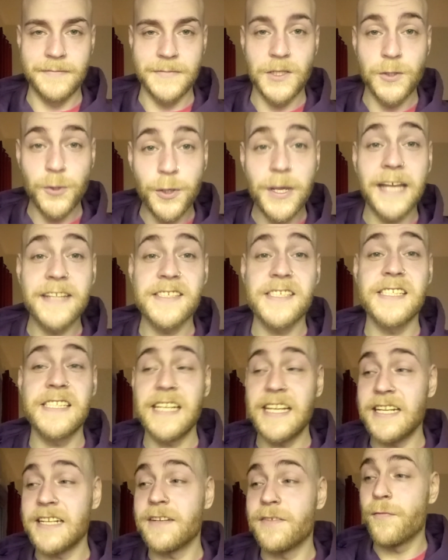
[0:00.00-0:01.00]
you can
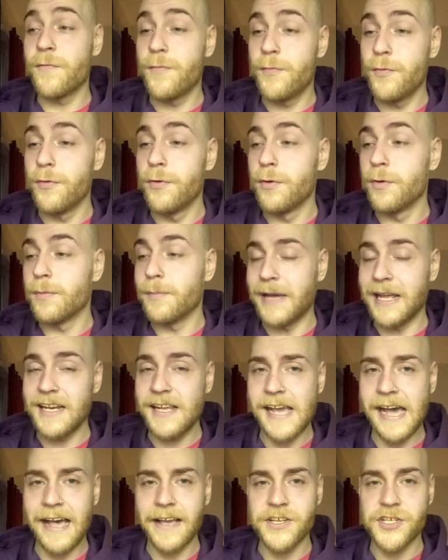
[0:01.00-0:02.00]
see through
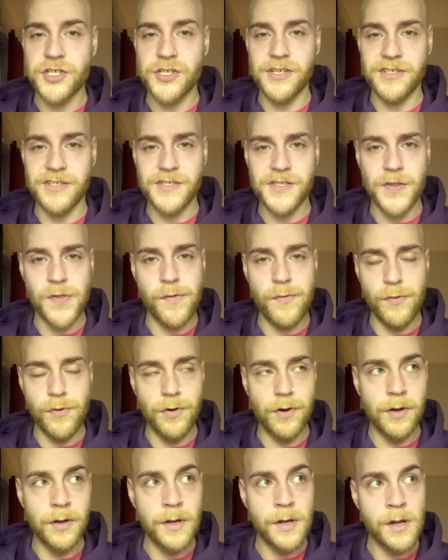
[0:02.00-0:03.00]
many actions,
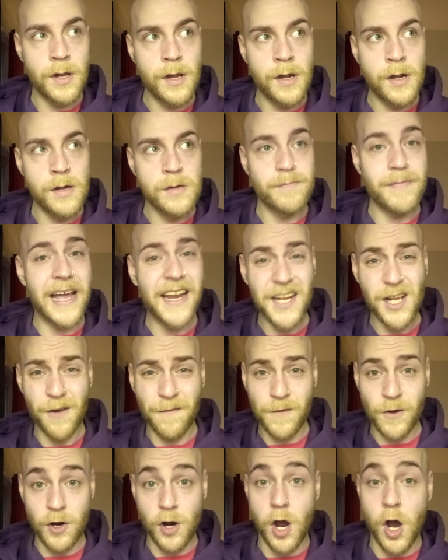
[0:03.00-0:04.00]
through many
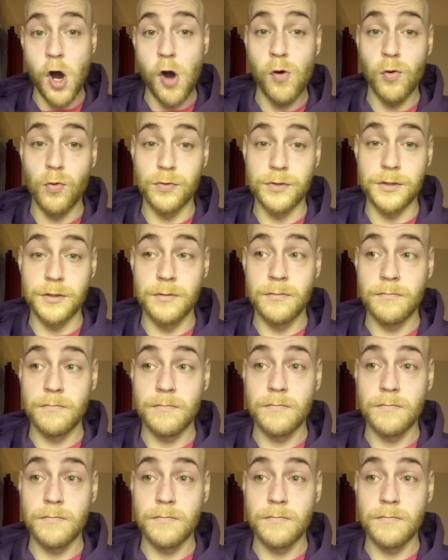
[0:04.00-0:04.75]
of your own